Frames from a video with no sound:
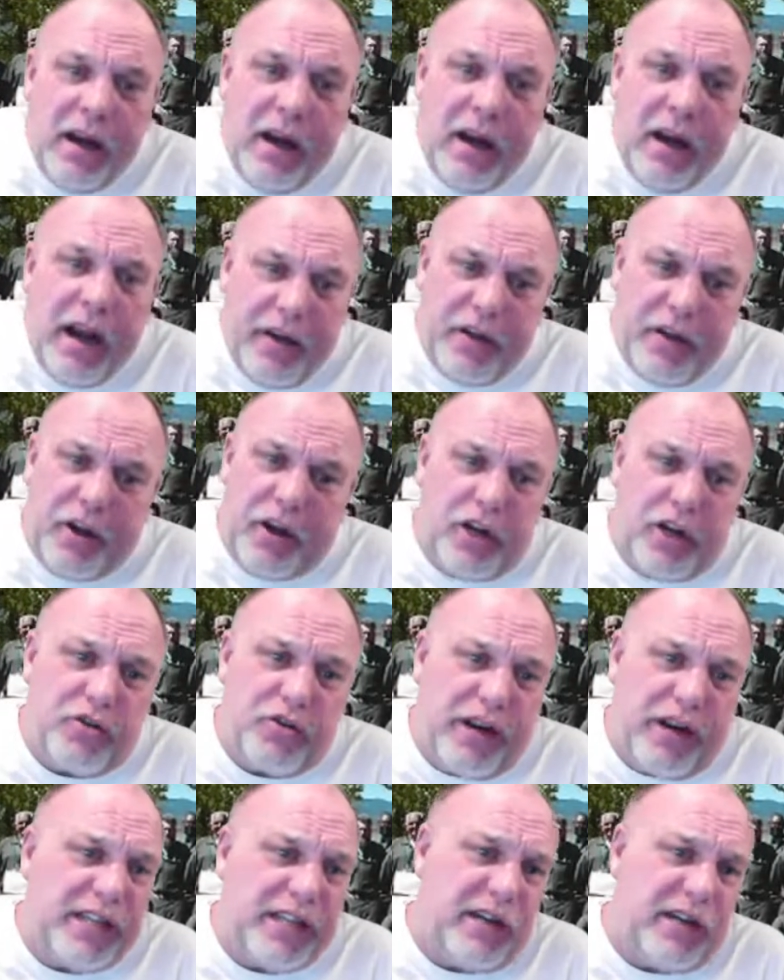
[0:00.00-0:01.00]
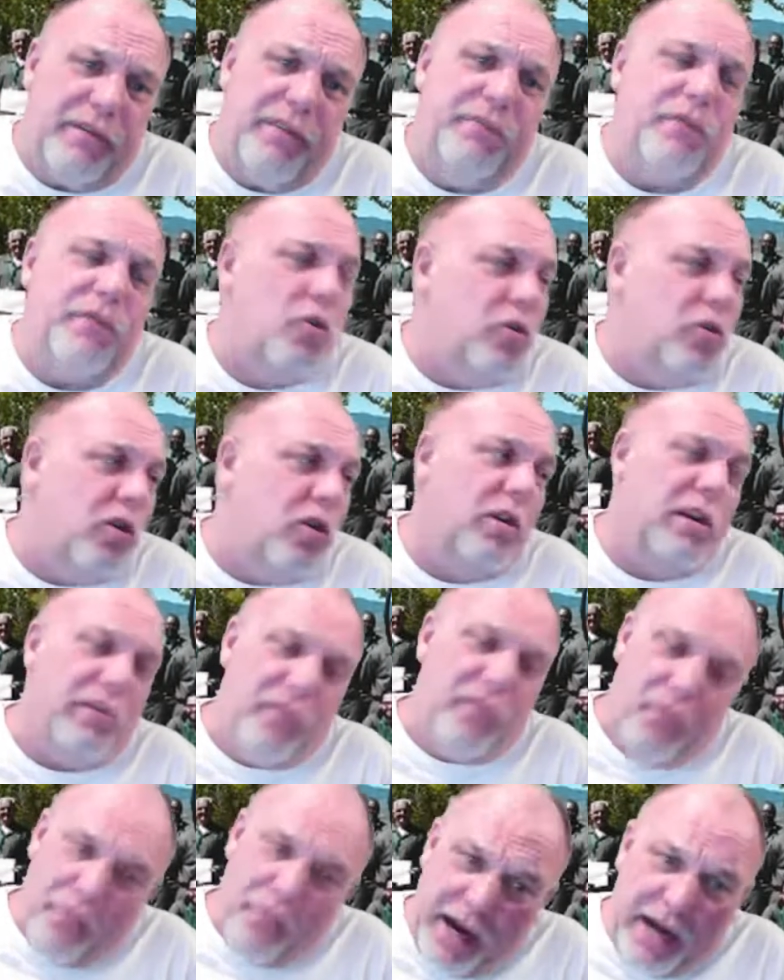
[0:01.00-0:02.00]
and they're going to trace every phone call
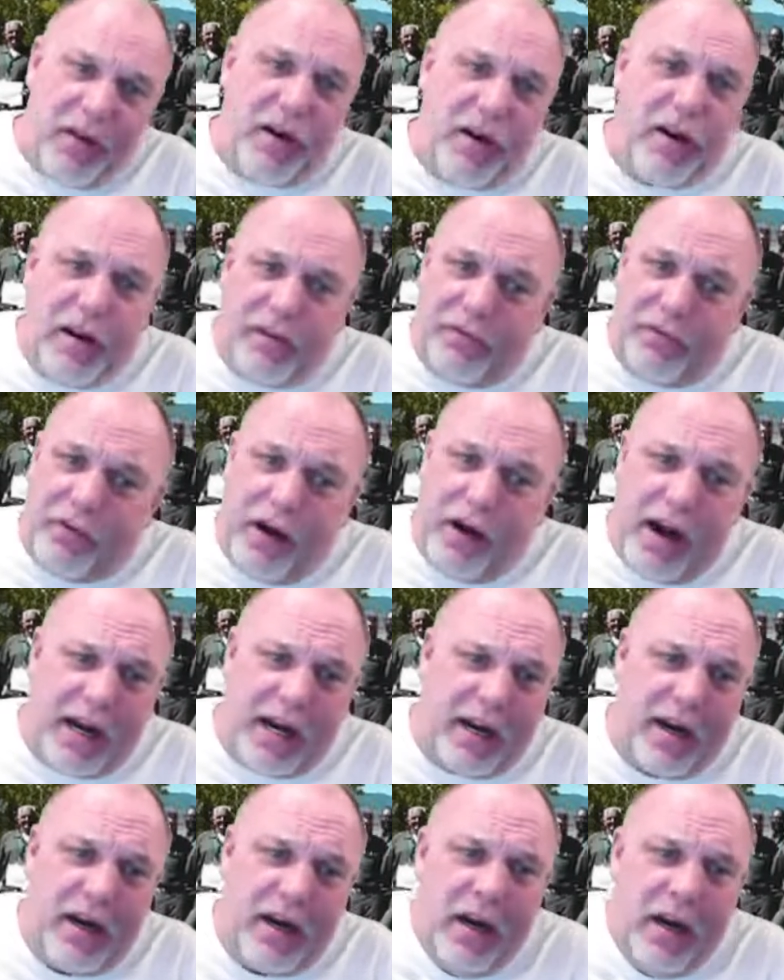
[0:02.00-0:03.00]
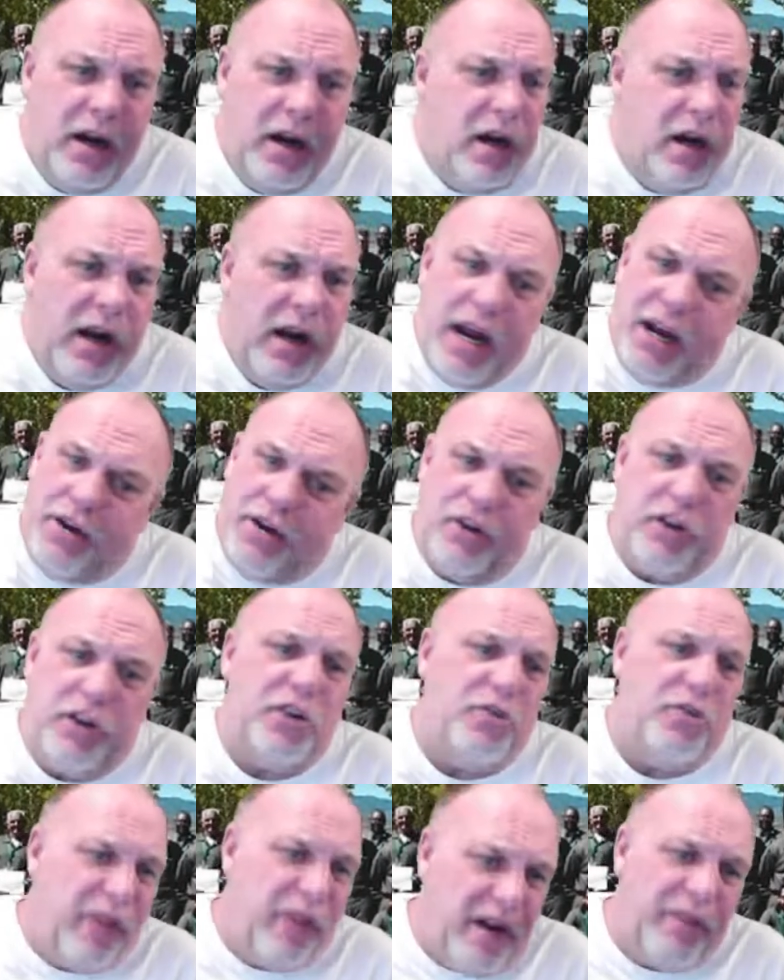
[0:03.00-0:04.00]
ever made on it, Frank. And you're going
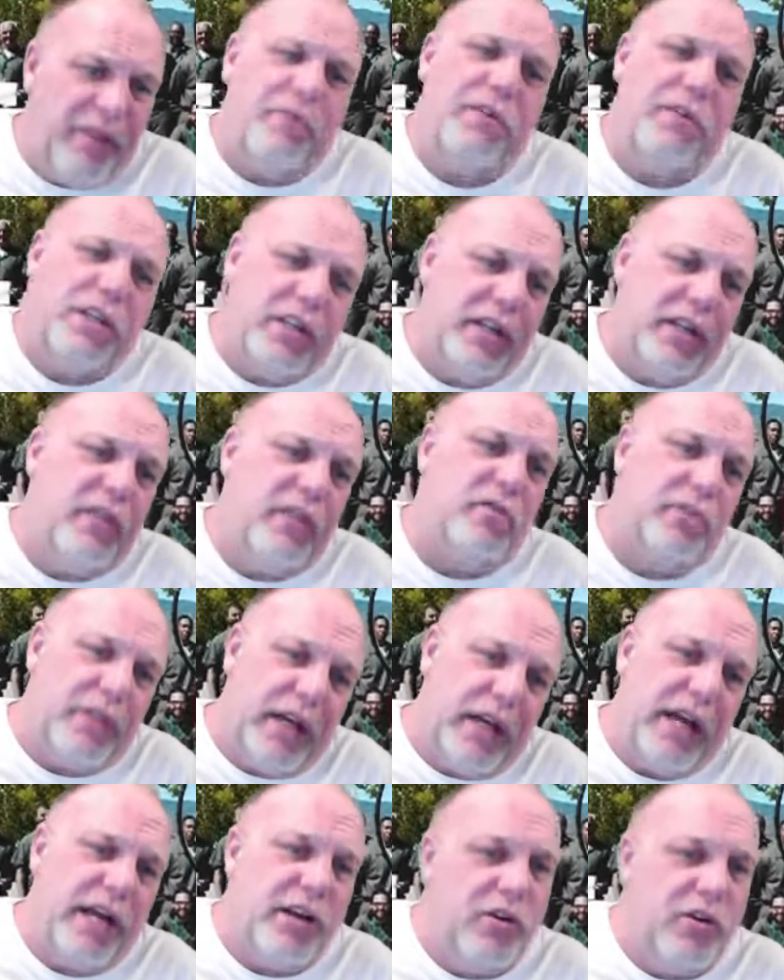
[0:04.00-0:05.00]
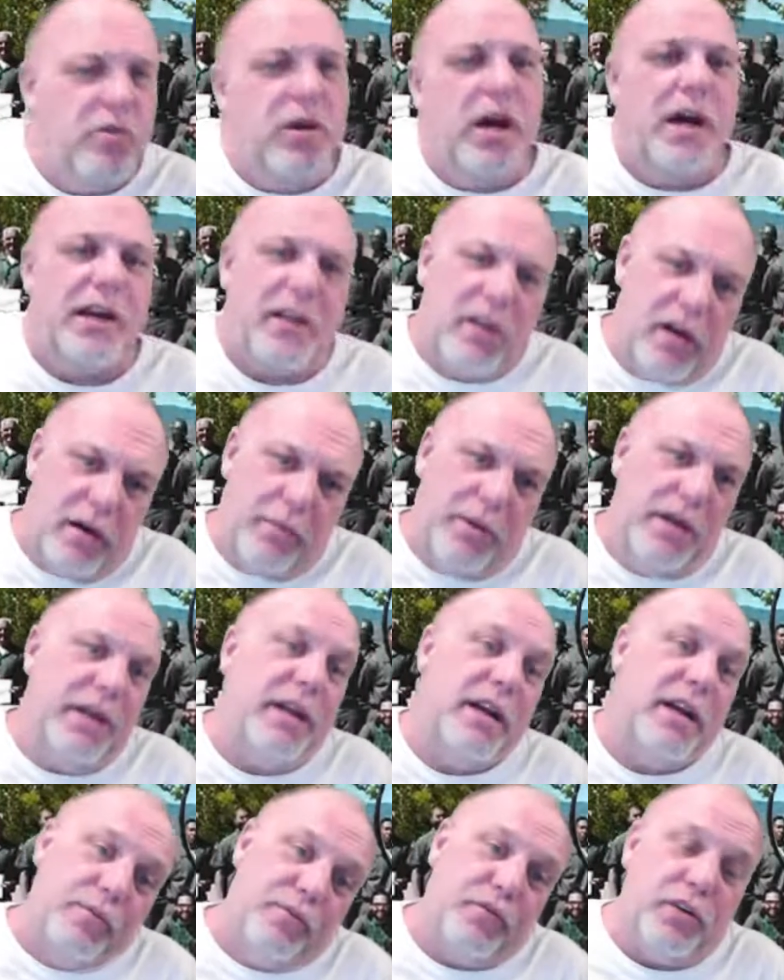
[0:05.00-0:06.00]
to do every single day you got coming
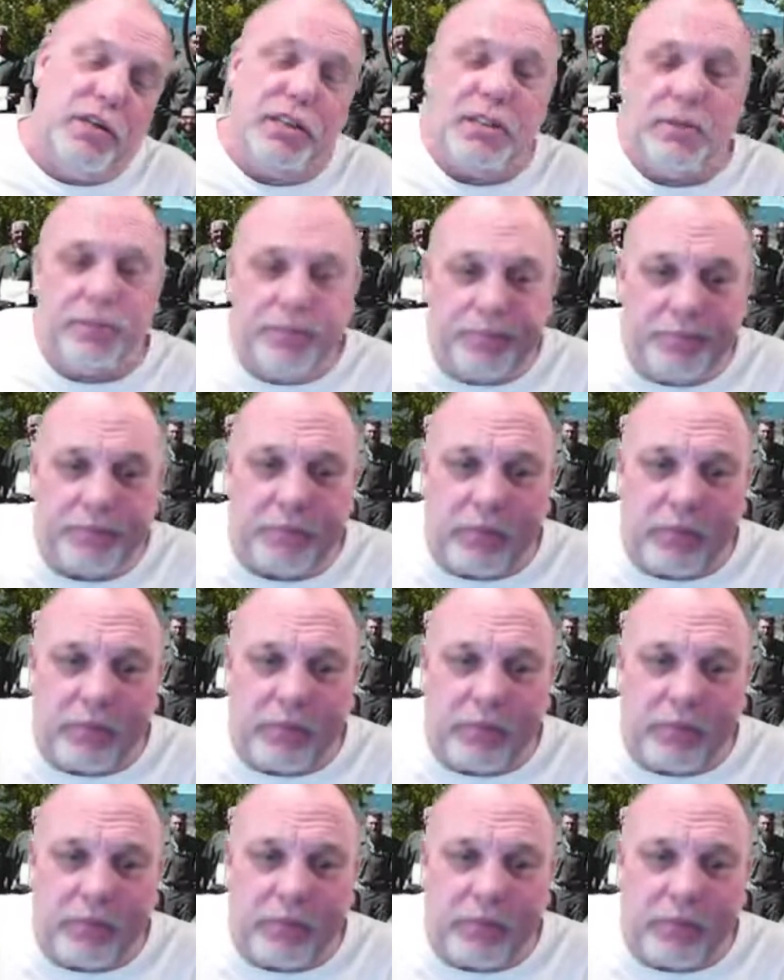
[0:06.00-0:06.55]
in prison.